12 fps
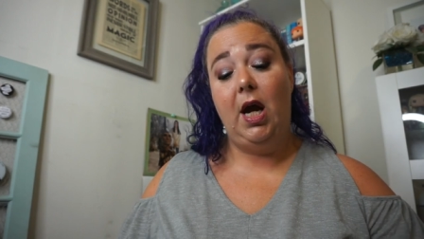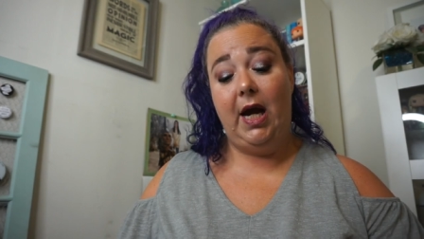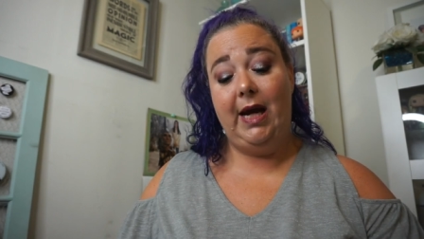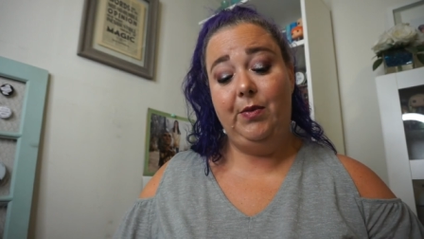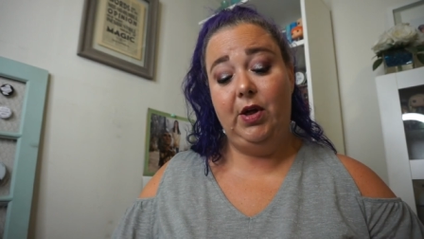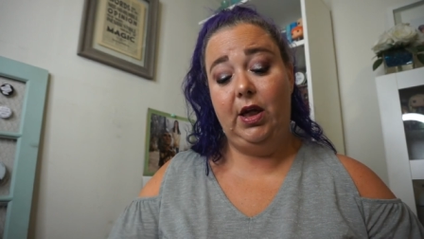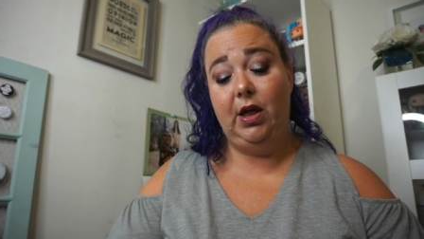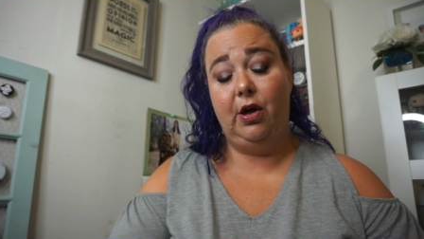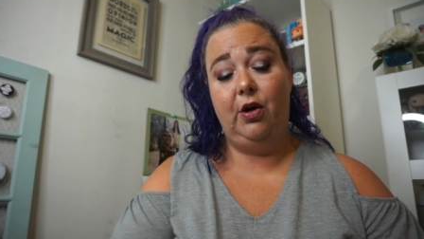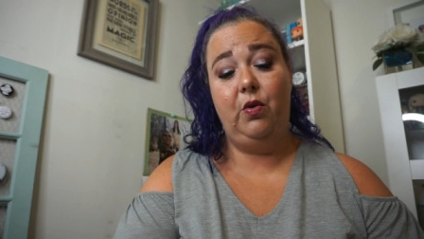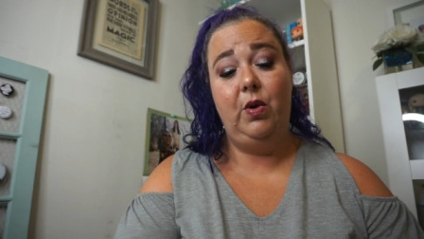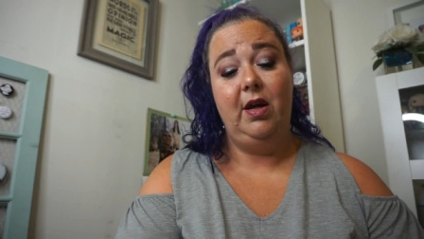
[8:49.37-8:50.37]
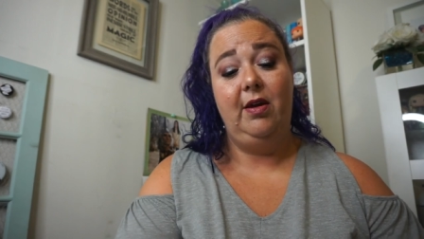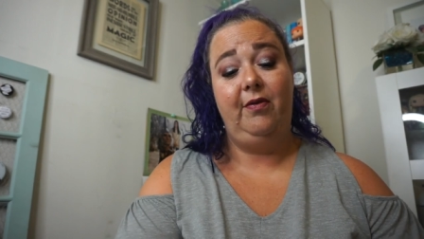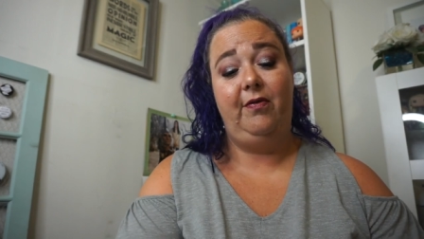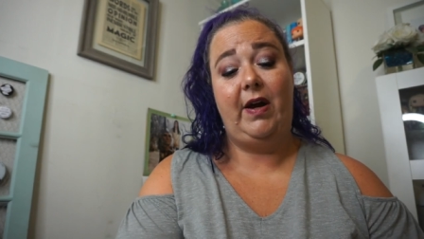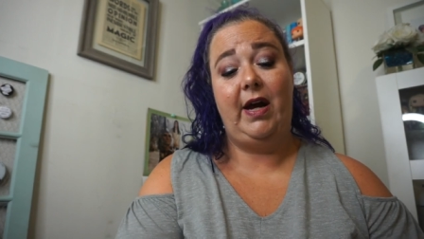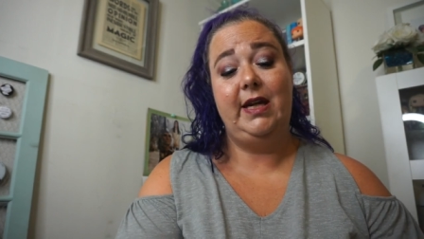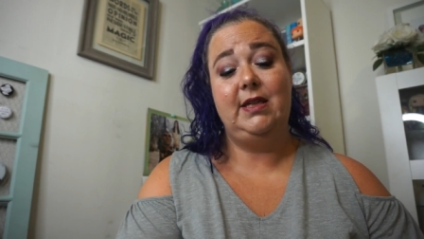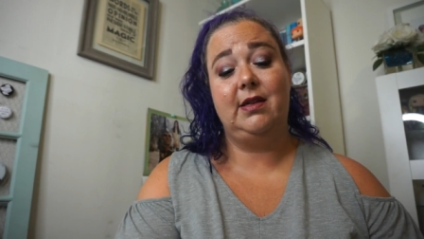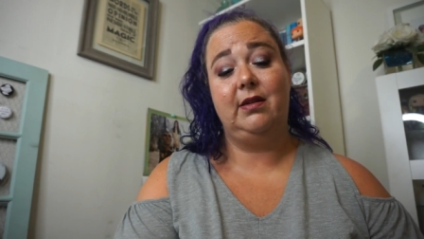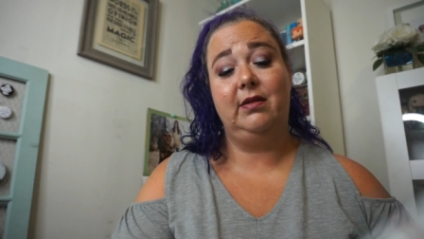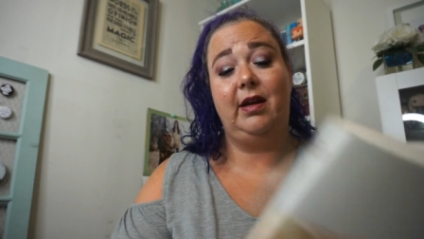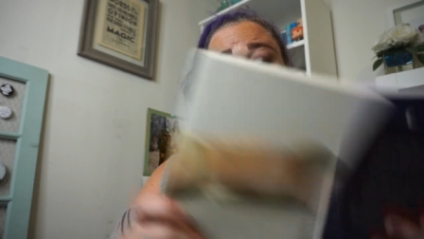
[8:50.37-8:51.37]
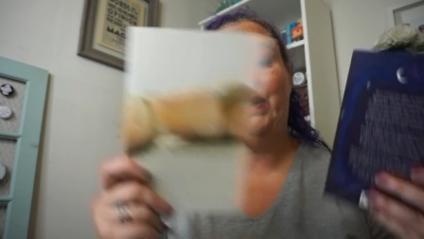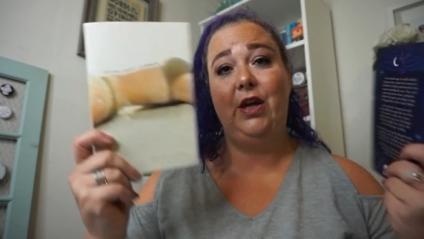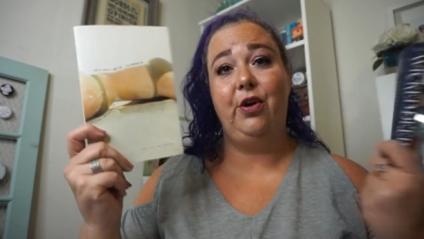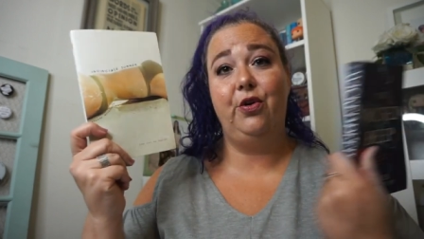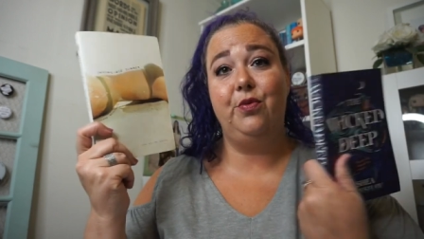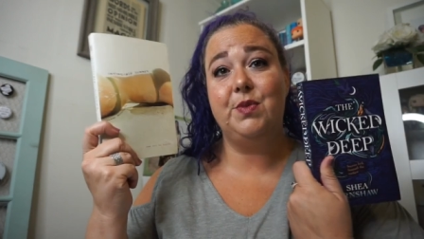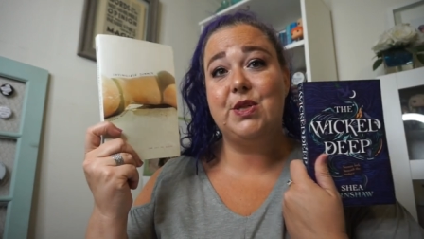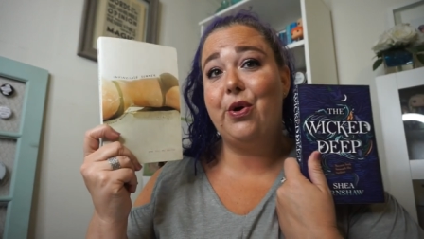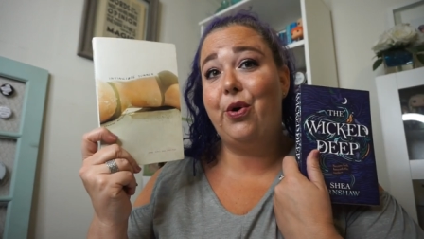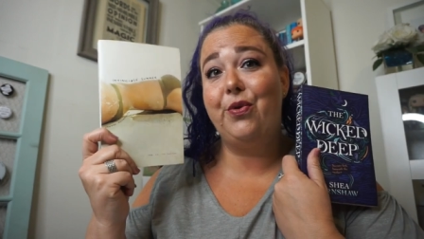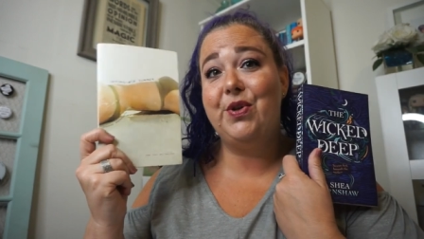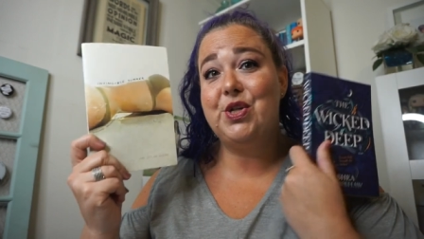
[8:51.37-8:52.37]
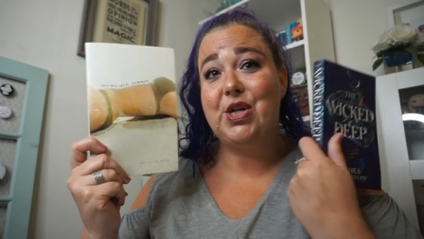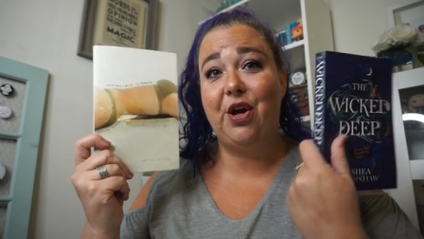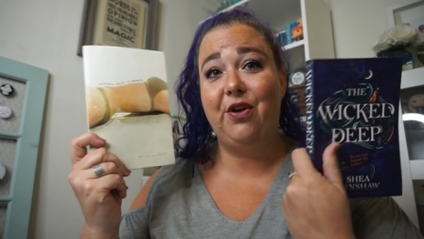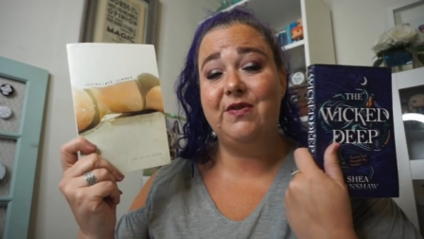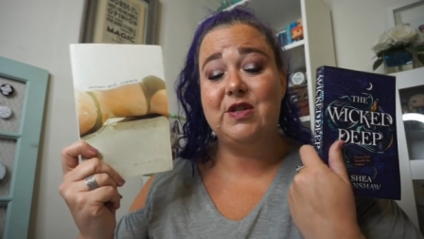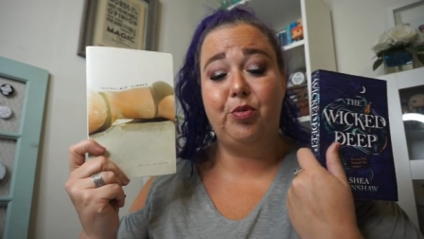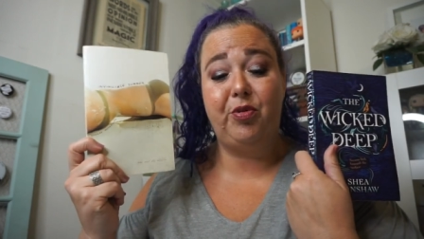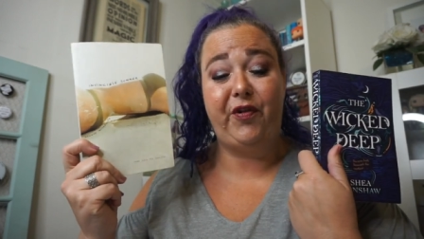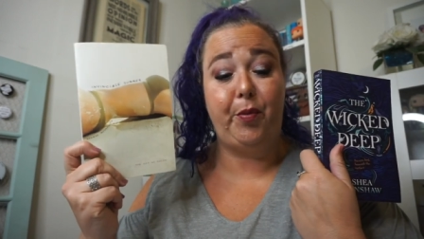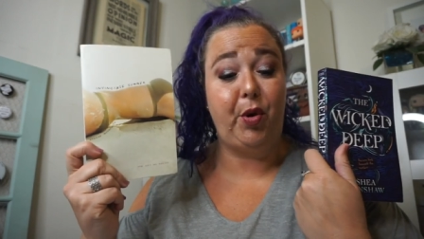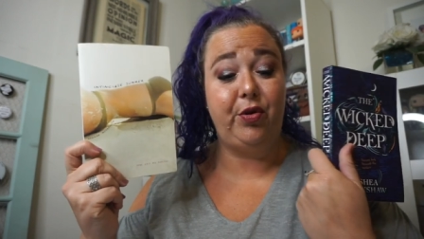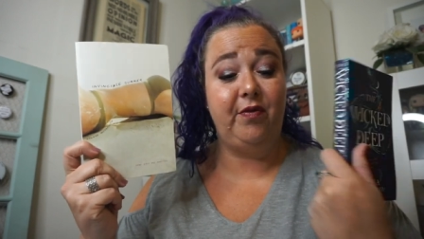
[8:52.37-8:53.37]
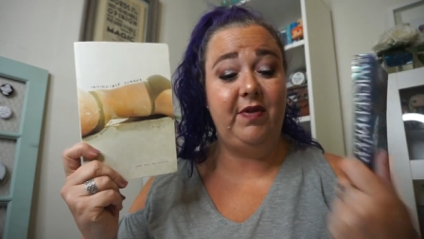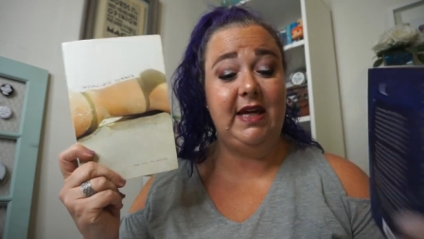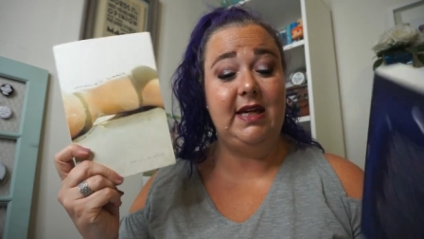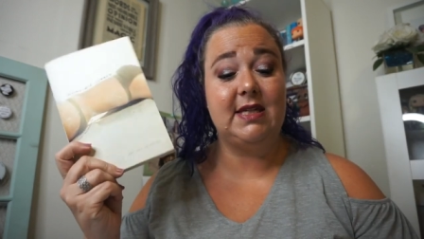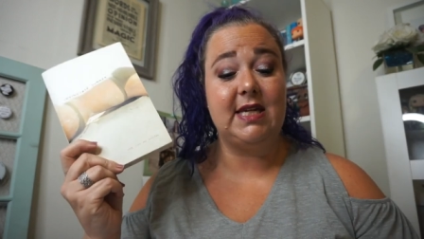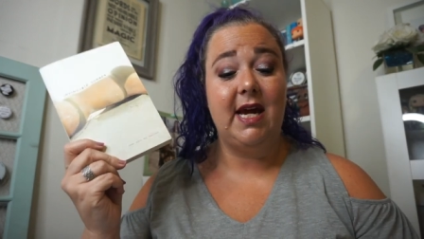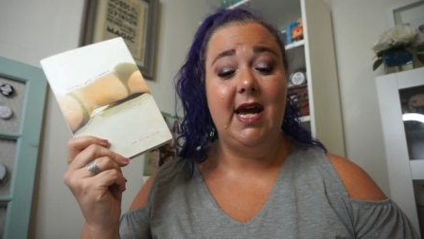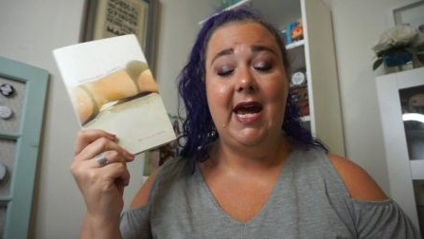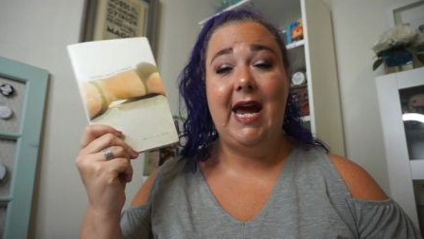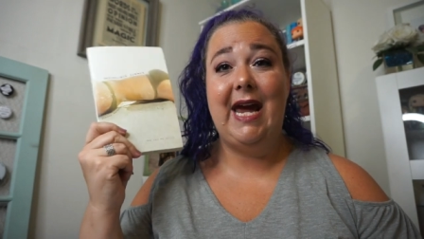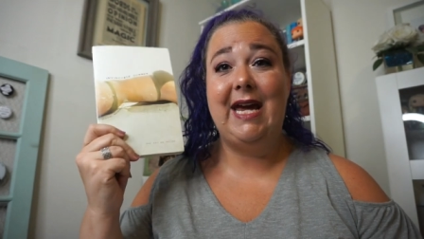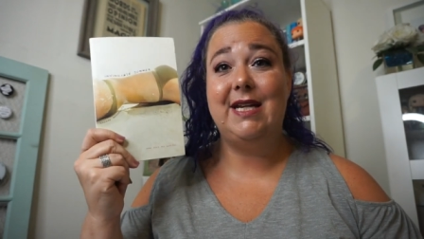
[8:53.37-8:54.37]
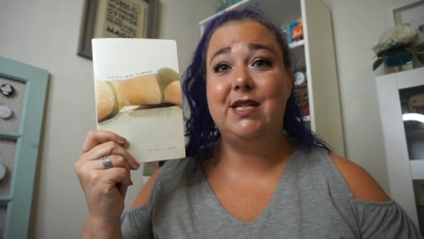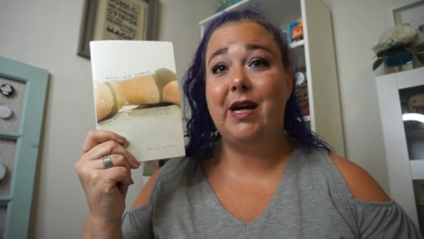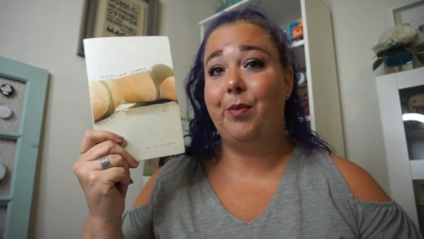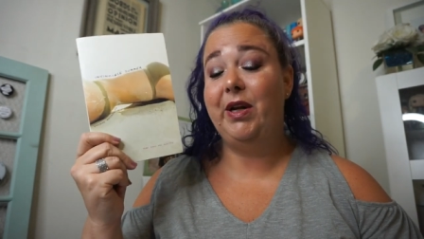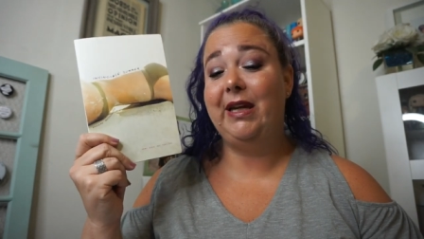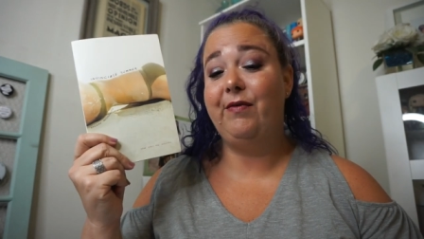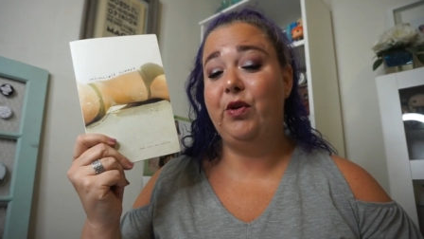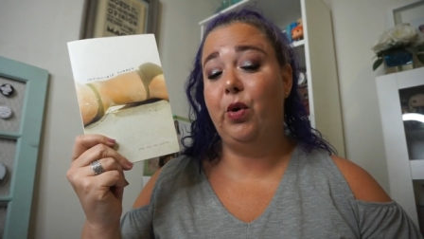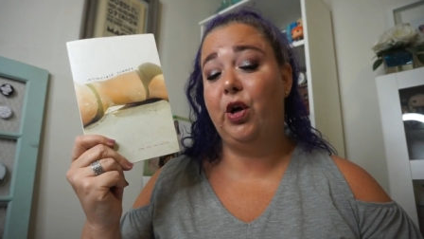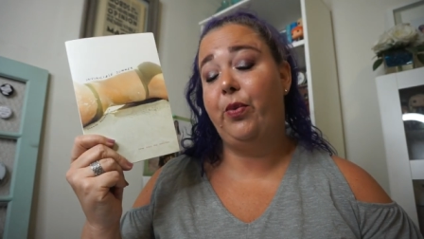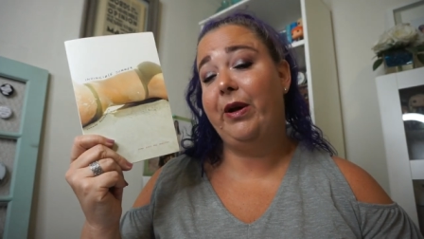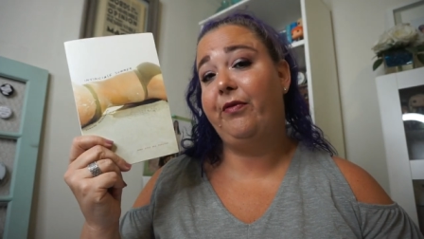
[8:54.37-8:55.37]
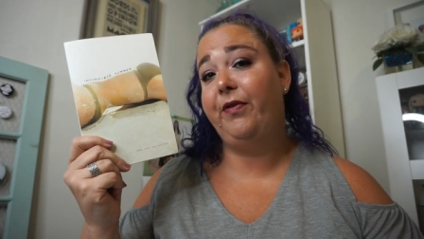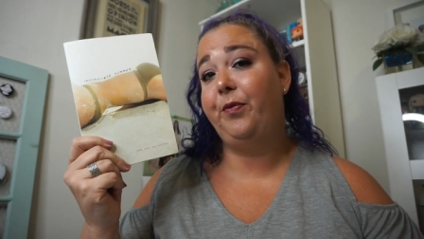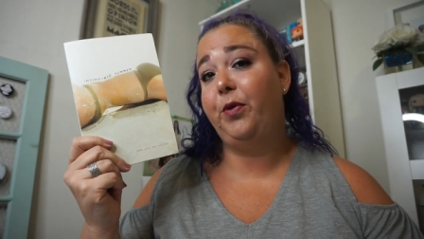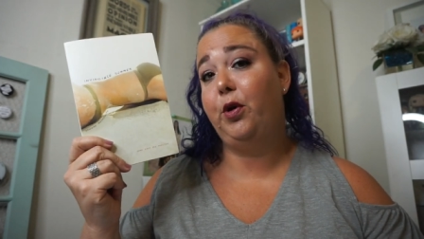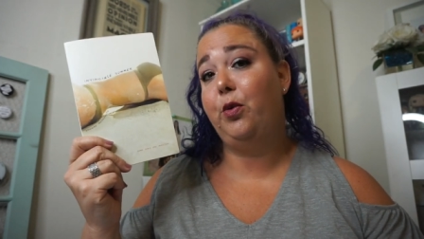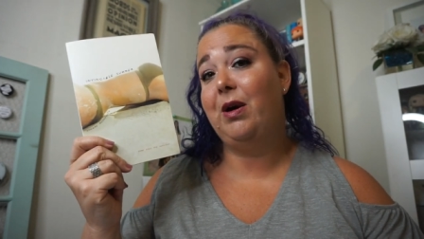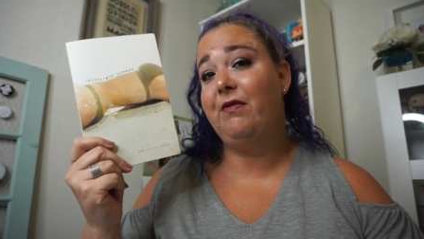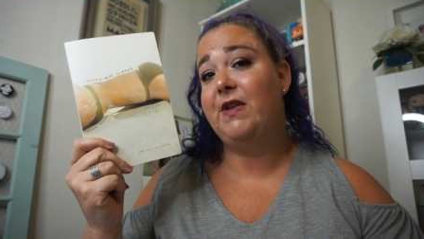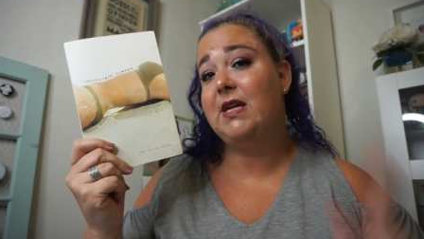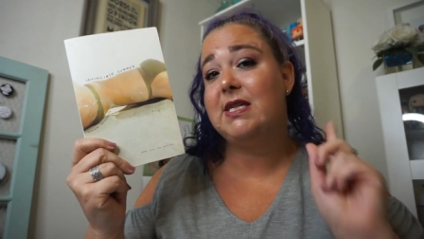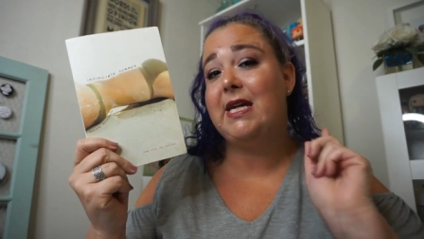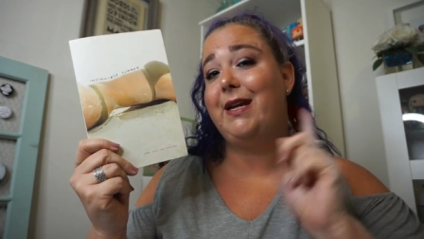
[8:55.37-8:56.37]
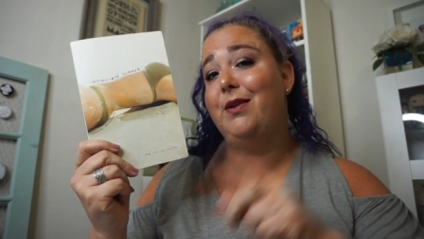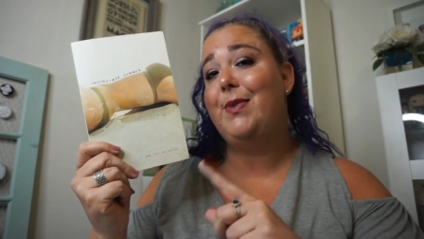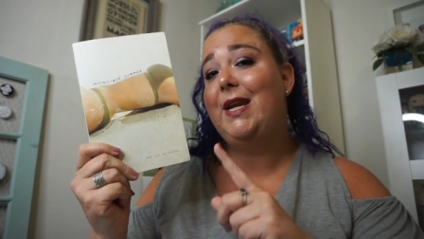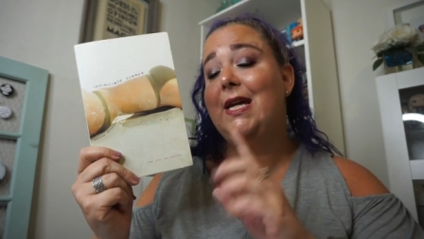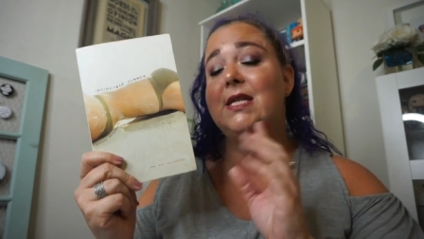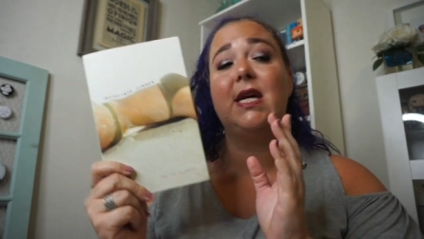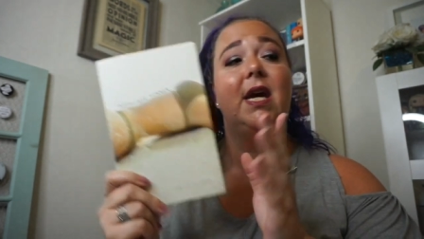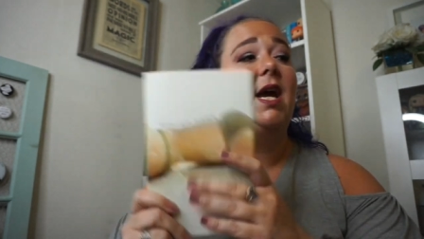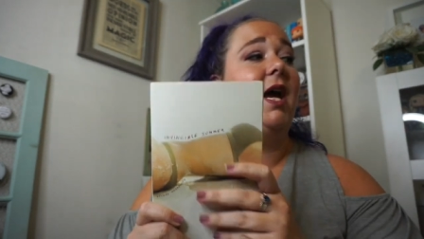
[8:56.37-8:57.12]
I'm gonna go find lovely homes on the shelves for both of these, and I'm going to give you a quick flip through of this in a minute